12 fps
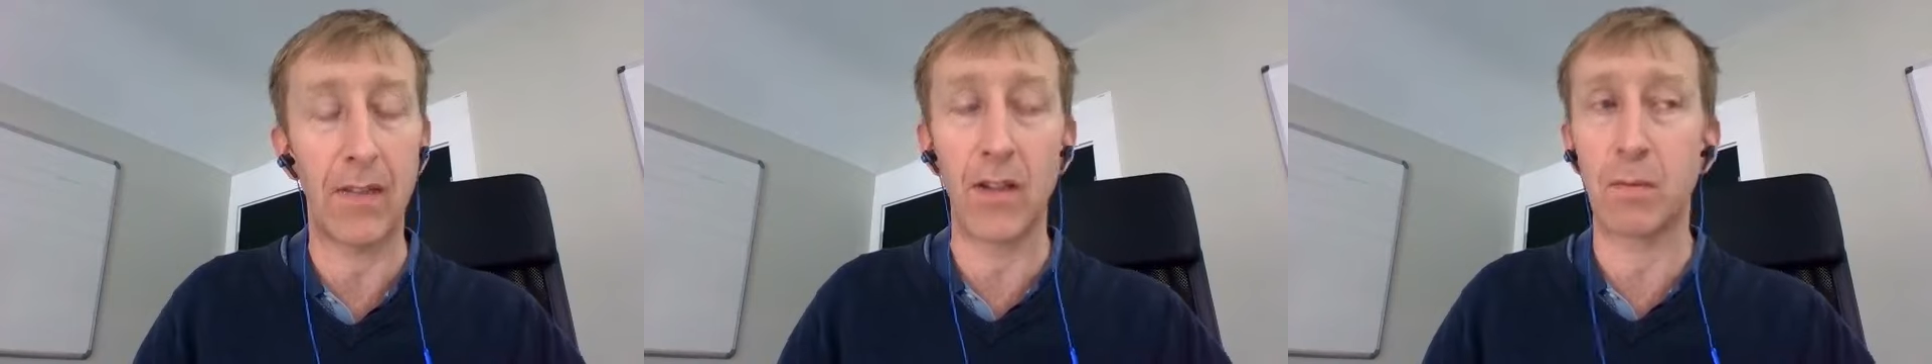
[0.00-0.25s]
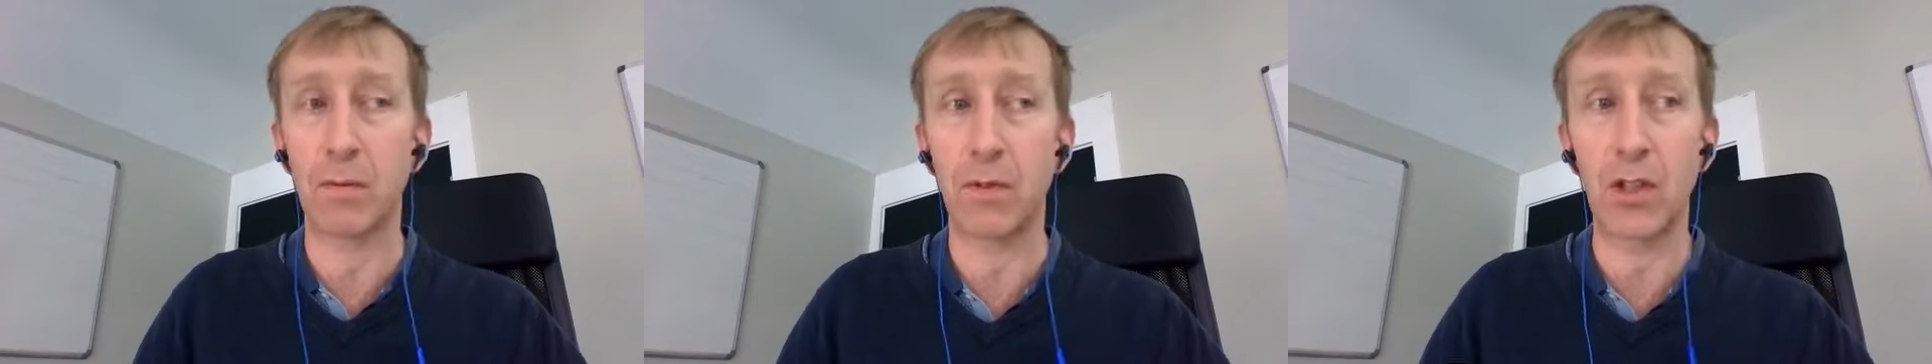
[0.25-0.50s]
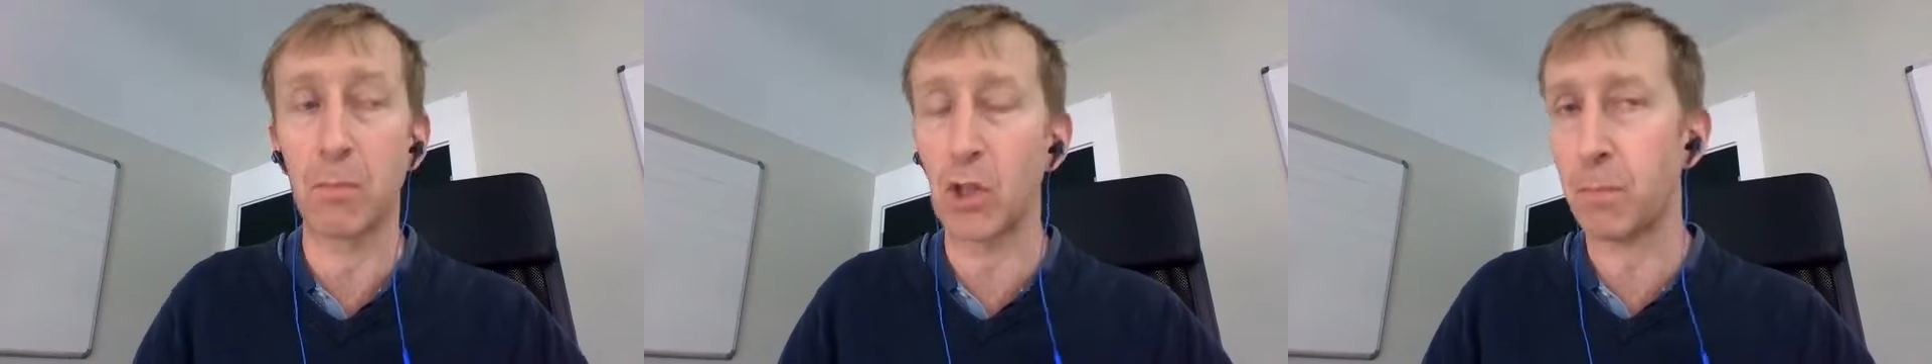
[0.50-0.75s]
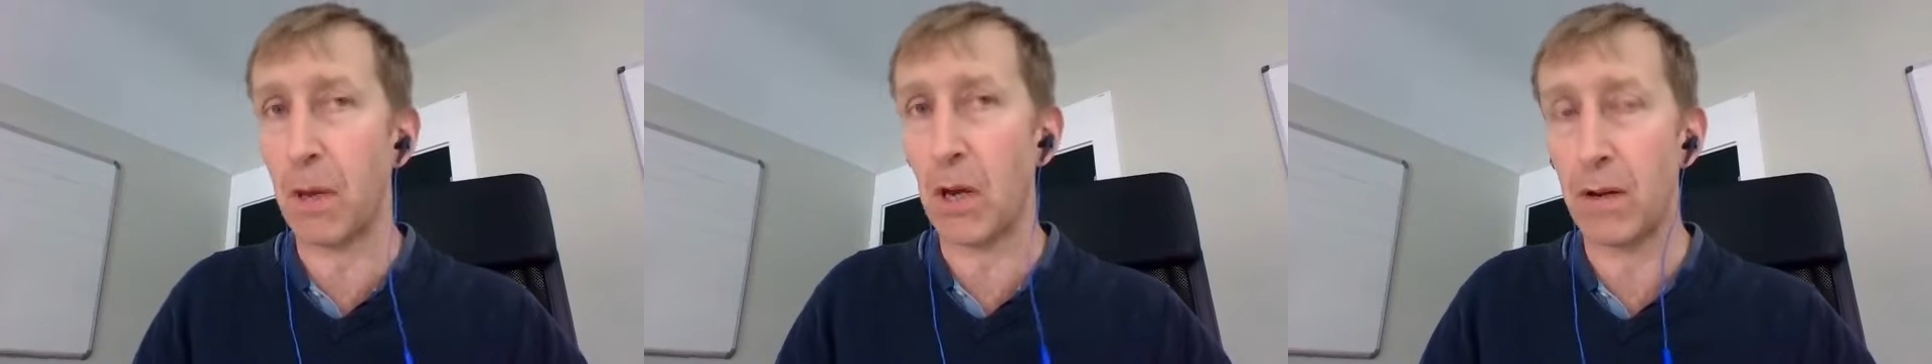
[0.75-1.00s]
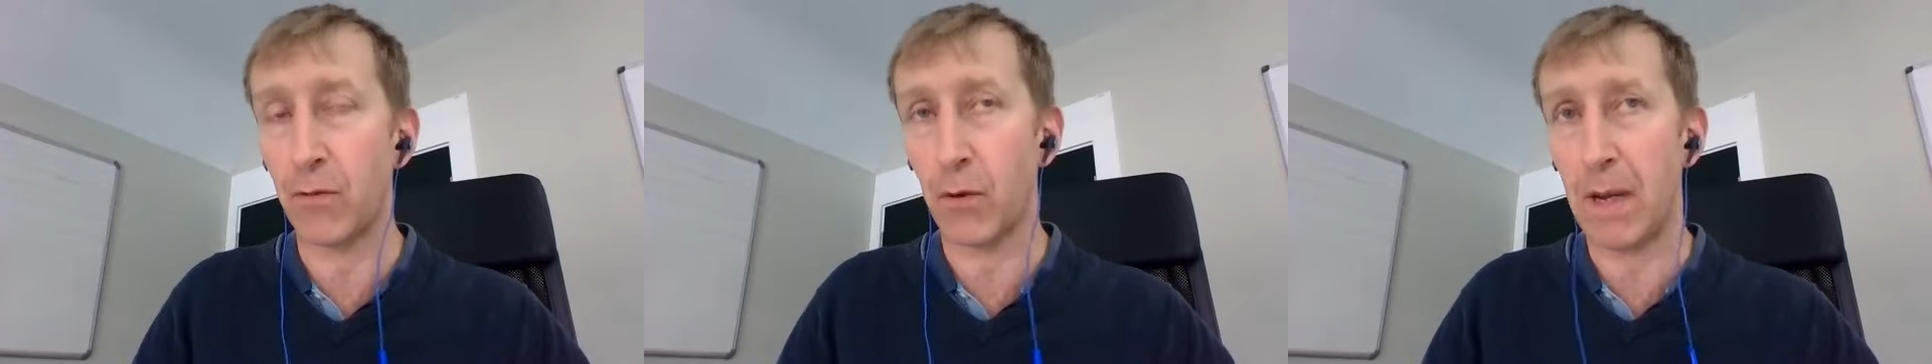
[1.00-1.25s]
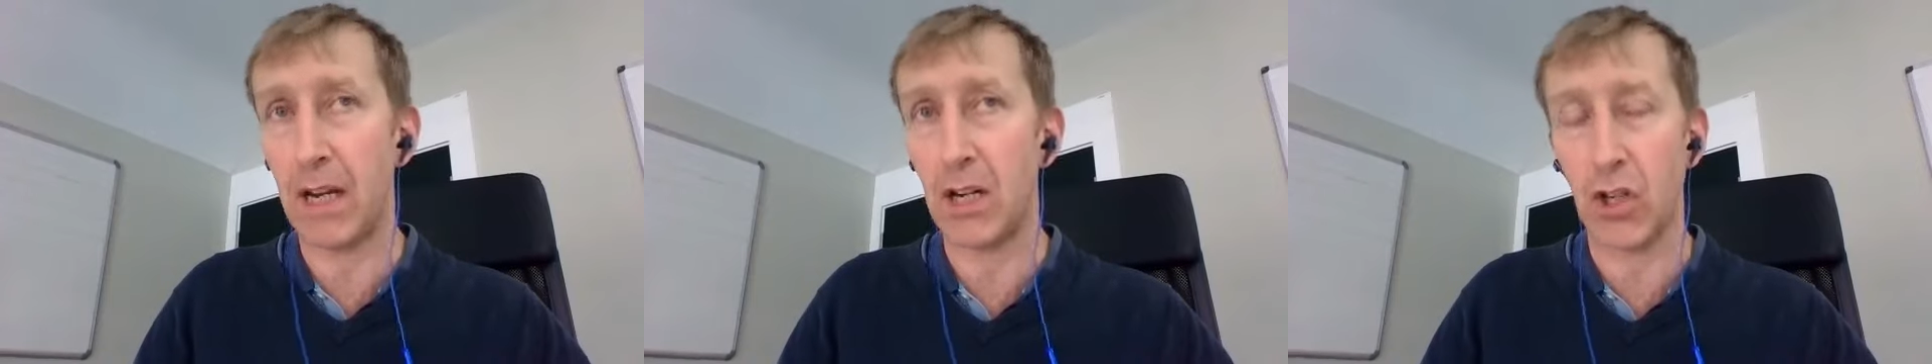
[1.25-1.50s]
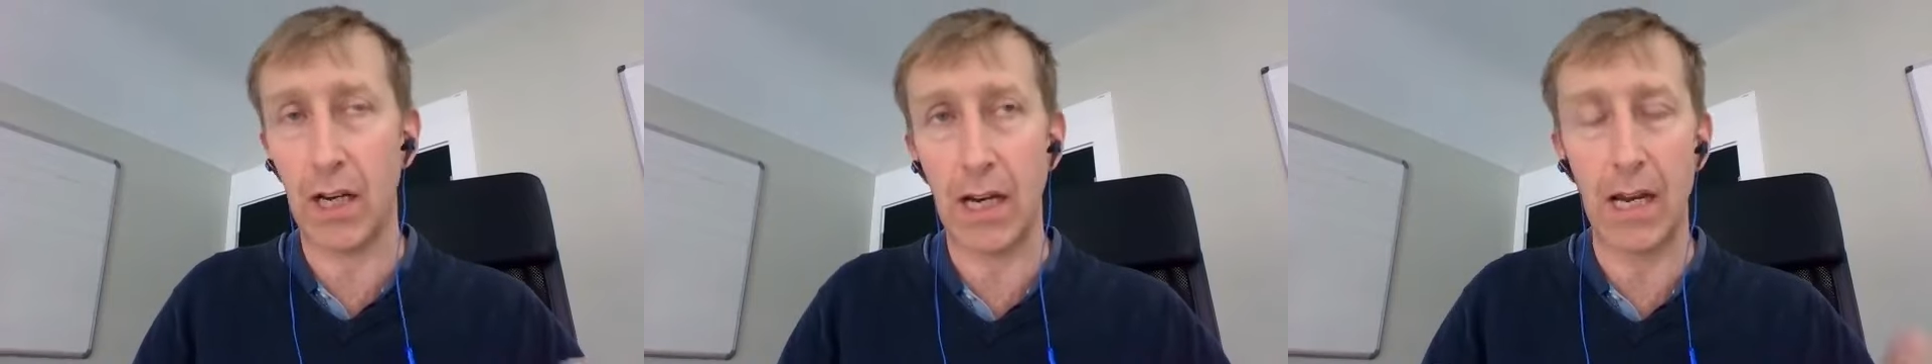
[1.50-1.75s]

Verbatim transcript: There's, there's, much better information and,